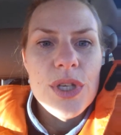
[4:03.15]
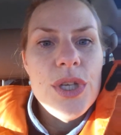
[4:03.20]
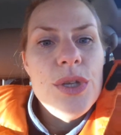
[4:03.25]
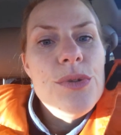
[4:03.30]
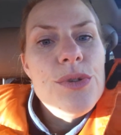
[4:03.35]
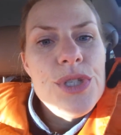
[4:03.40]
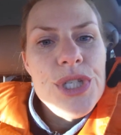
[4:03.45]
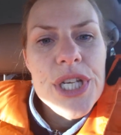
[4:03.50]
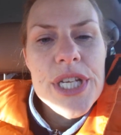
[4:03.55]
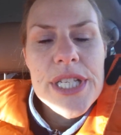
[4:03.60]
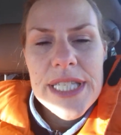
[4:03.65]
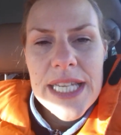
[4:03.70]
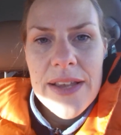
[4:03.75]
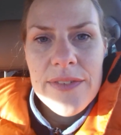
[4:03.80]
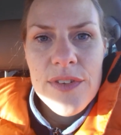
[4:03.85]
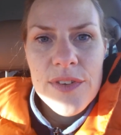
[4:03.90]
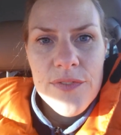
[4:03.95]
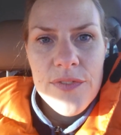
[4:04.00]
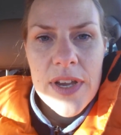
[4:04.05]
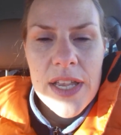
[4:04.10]
You just
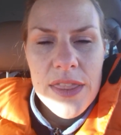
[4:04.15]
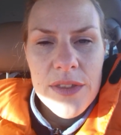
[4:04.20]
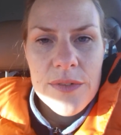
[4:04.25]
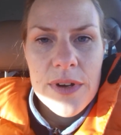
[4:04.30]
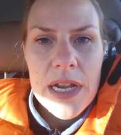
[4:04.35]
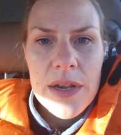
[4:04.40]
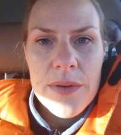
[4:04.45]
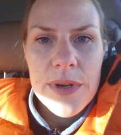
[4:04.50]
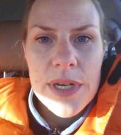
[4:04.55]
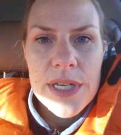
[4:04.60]
have to find the right